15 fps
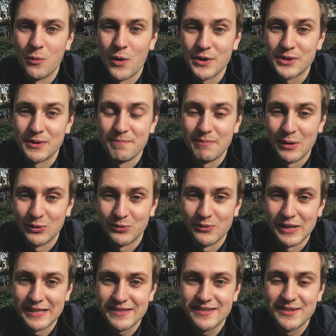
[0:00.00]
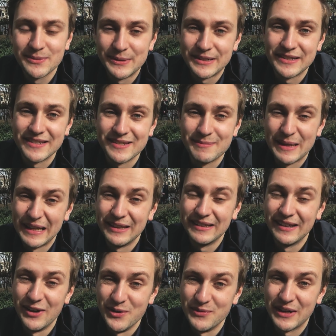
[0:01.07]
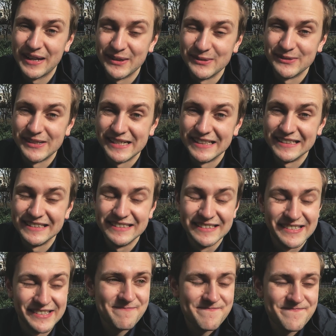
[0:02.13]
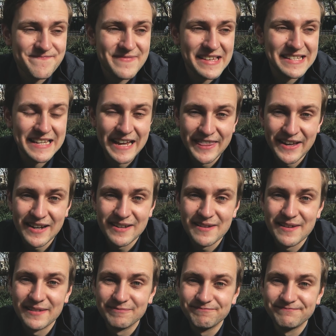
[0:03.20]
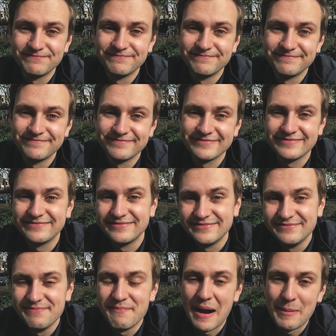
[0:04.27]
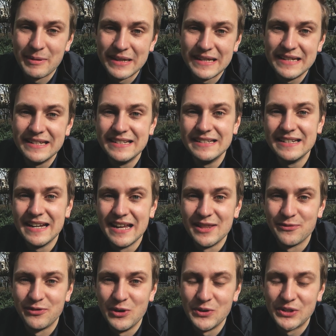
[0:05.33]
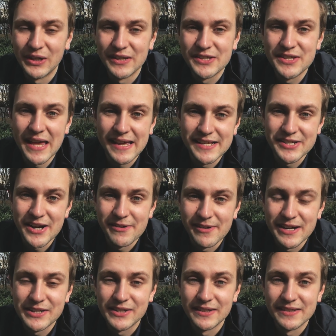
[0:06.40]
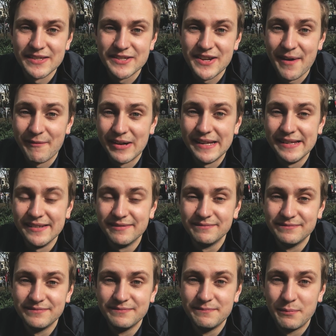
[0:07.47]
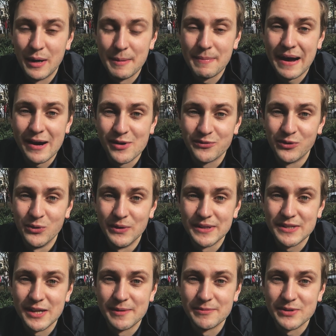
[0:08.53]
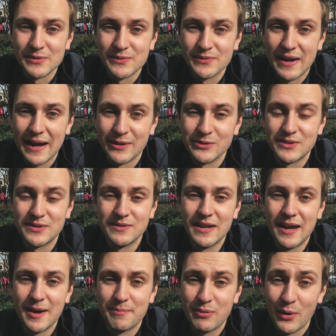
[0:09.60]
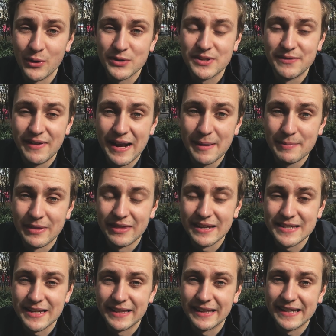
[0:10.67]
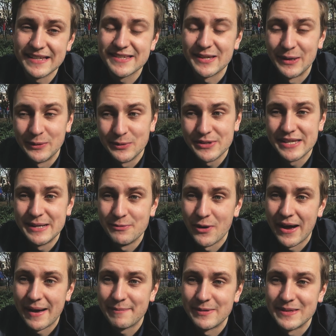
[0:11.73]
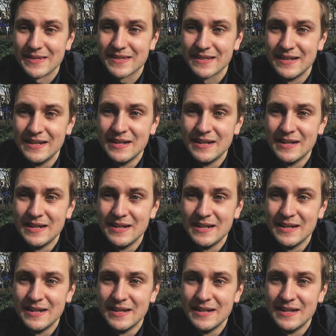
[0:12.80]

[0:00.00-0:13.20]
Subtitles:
a watch on both wrists, which is a bit overkill really. Saying that, maybe in the future, second generation is generally pretty powerful in terms of how products develop and things like that, so we'll see what happens,